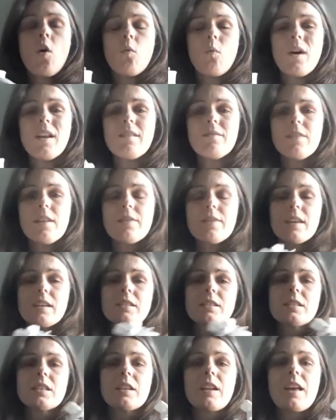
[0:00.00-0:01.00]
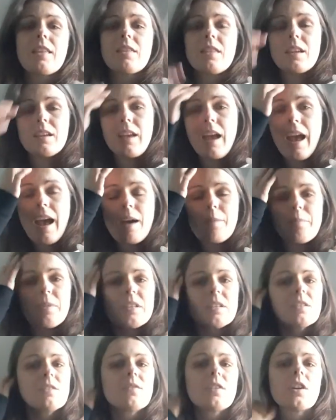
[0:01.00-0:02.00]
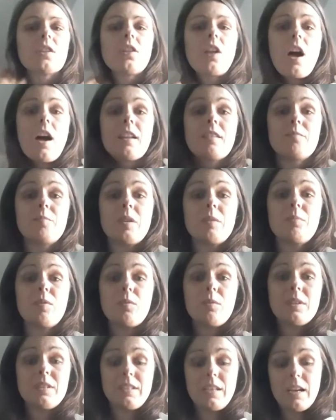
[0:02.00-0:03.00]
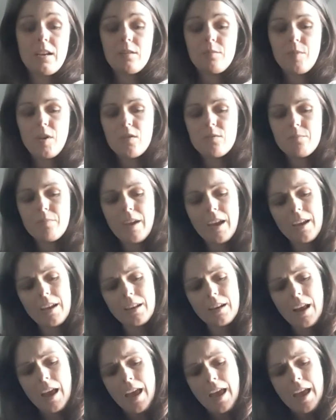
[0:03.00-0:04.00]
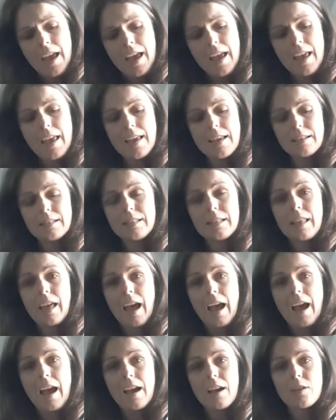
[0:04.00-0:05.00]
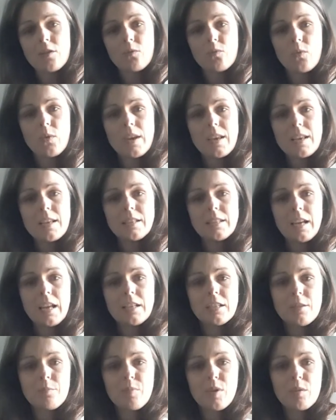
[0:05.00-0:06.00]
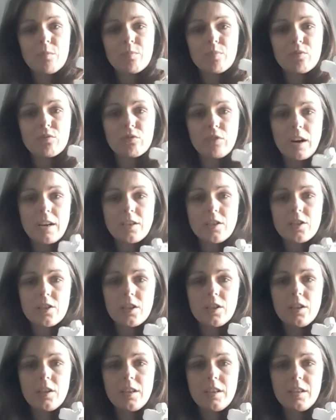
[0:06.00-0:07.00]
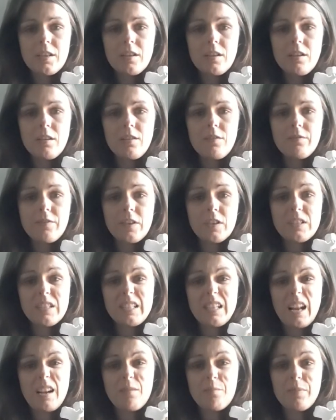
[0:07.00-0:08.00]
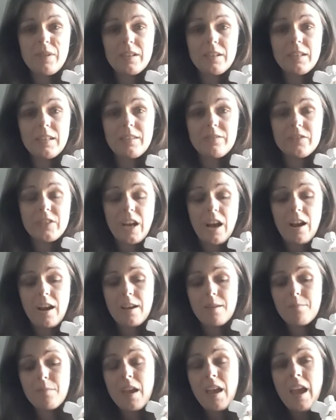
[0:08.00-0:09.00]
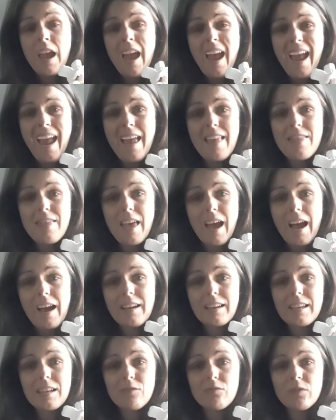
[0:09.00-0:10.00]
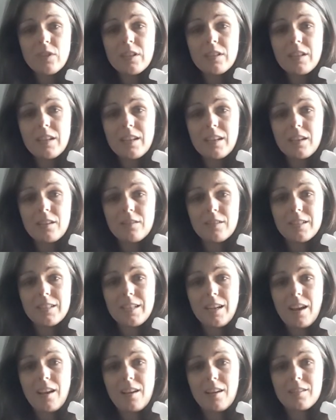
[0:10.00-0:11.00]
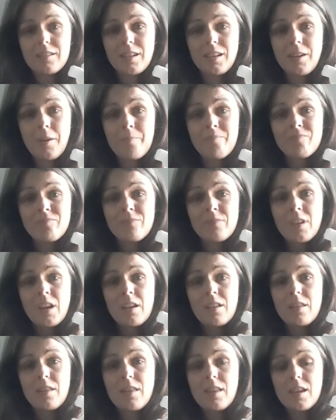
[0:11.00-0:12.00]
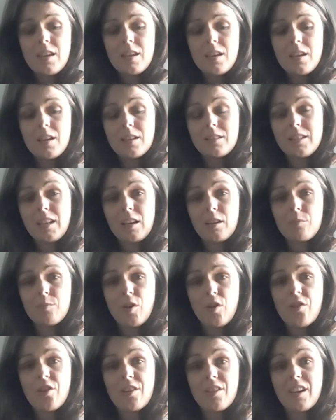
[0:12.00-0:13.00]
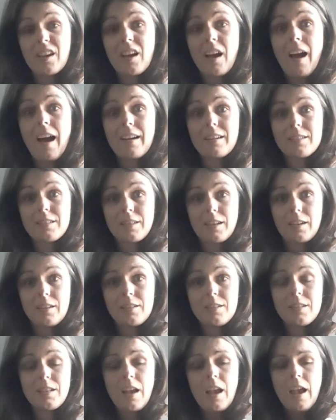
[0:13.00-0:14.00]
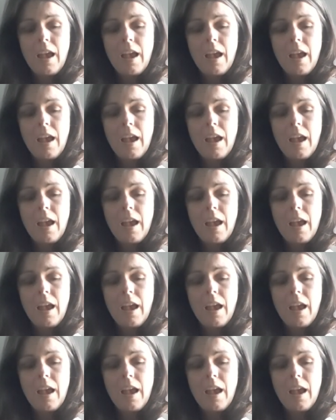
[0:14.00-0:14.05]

One of the things that I think happens for a lot of people with tailbone pain is that we tend to put pressure here for extended period of time, and that can really irritate the tailbone or the coccyx.